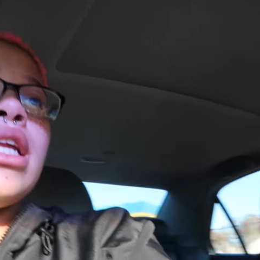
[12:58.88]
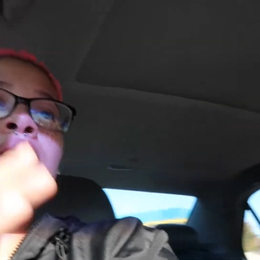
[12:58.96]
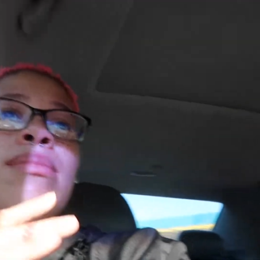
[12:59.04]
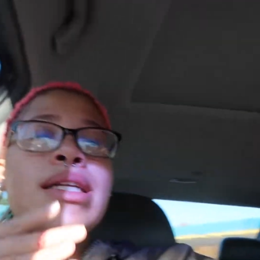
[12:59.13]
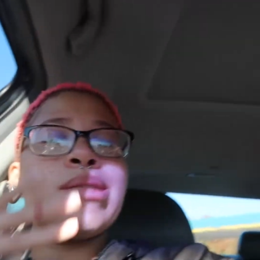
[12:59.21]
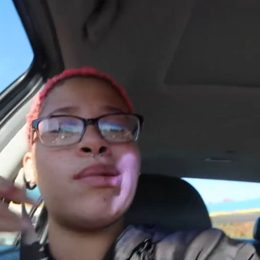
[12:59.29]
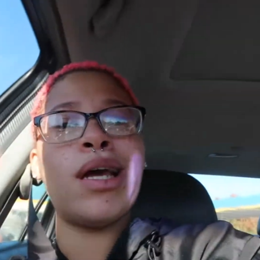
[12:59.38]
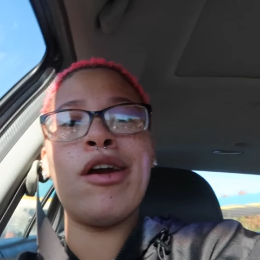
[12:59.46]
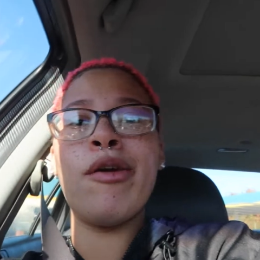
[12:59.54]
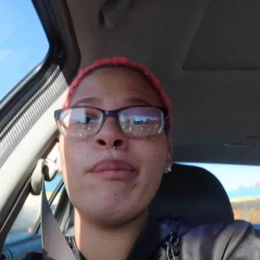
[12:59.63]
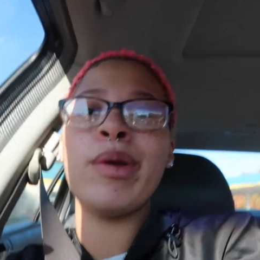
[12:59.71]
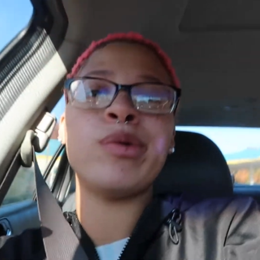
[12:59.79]
Nia about to play
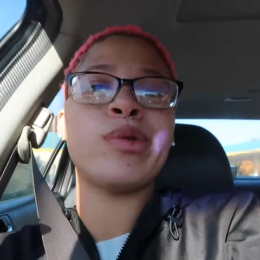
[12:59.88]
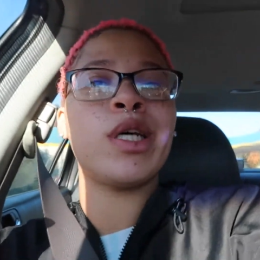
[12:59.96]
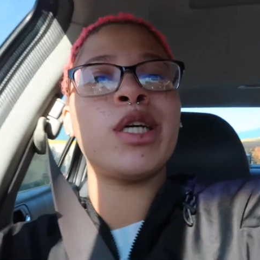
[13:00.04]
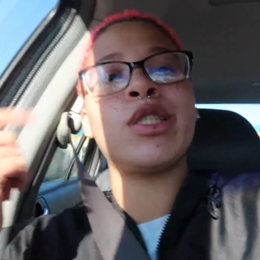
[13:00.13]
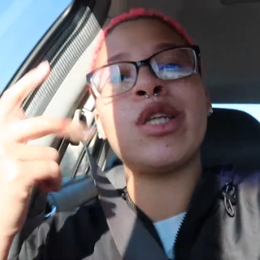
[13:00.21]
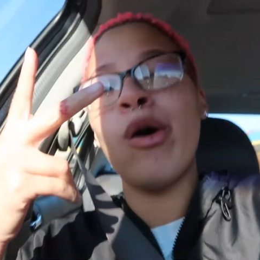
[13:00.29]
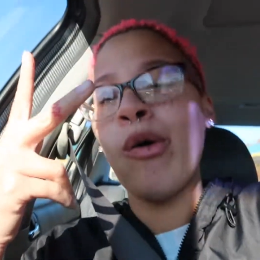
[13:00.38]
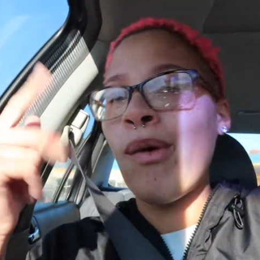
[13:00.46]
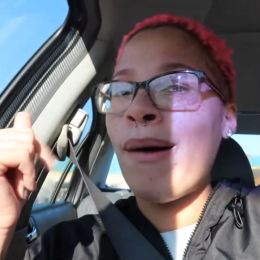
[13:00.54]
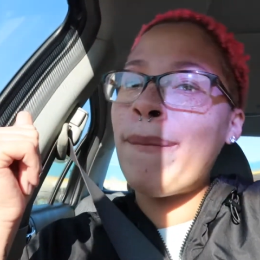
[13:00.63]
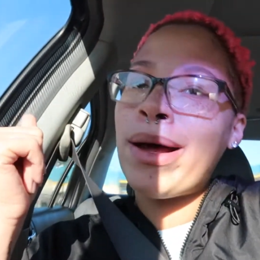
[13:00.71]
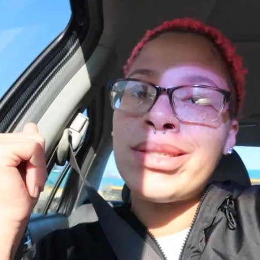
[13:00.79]
her music, so
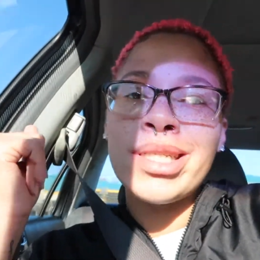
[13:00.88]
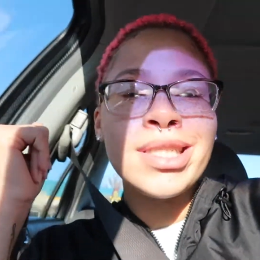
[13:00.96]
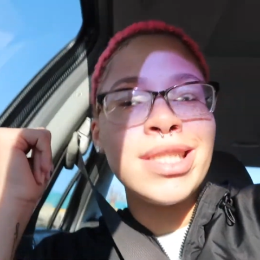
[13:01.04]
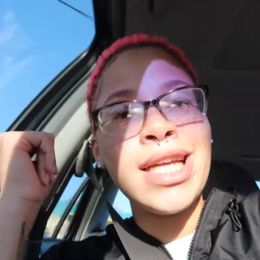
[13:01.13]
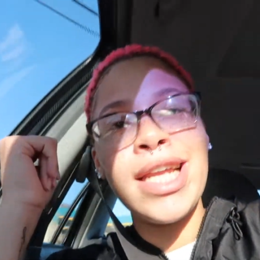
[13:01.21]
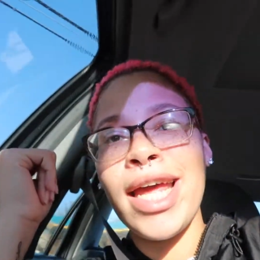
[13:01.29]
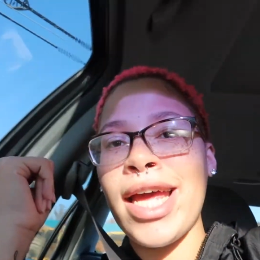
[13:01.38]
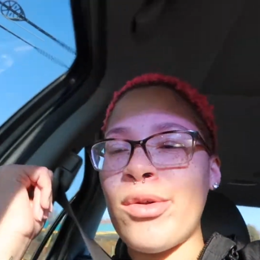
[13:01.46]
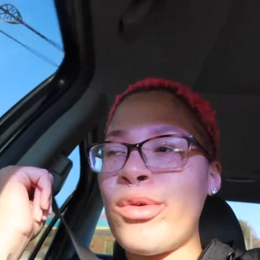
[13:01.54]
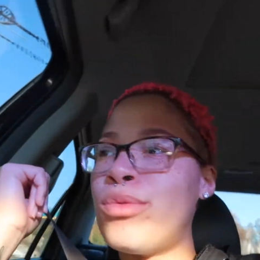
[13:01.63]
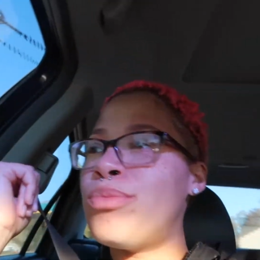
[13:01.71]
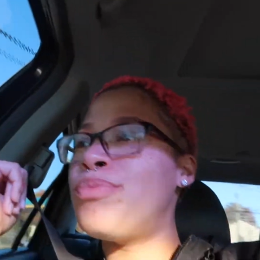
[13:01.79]
I'm about to skedaddle.